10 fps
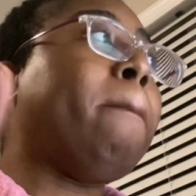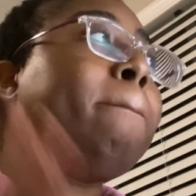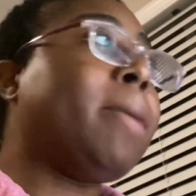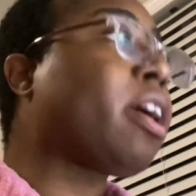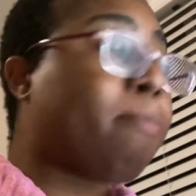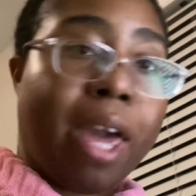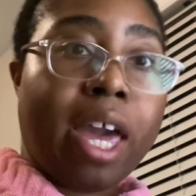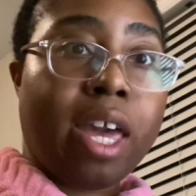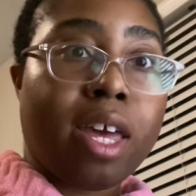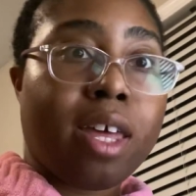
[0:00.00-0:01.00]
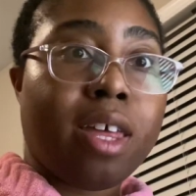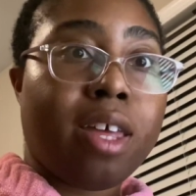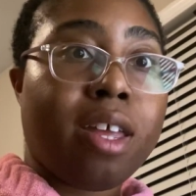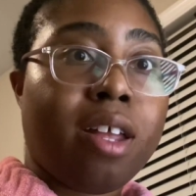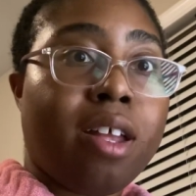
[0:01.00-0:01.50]
mukbang,
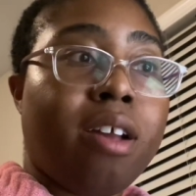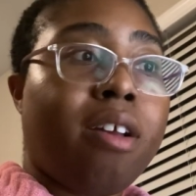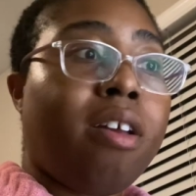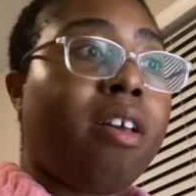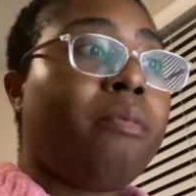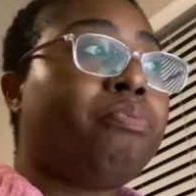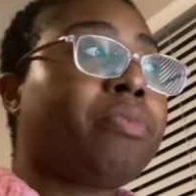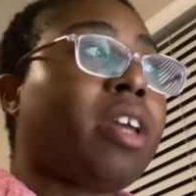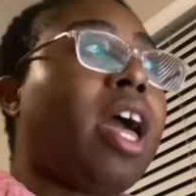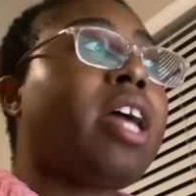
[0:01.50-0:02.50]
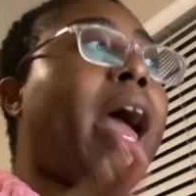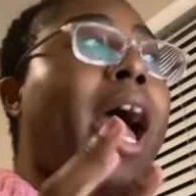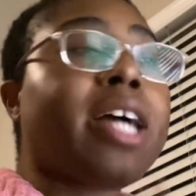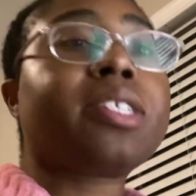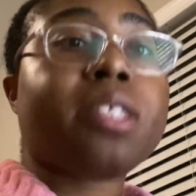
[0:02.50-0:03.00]
and
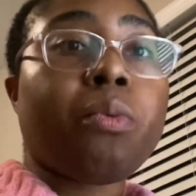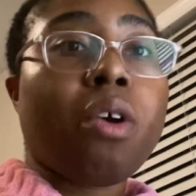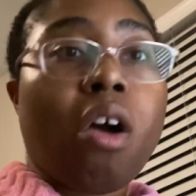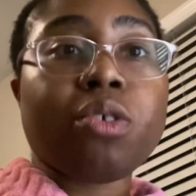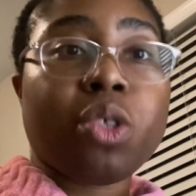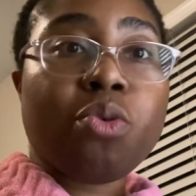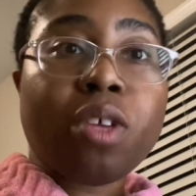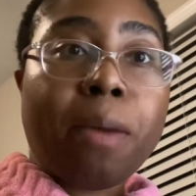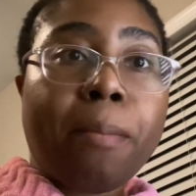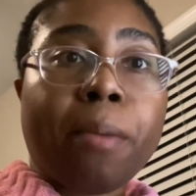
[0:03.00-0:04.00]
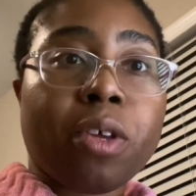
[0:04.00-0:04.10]
as they were also doing that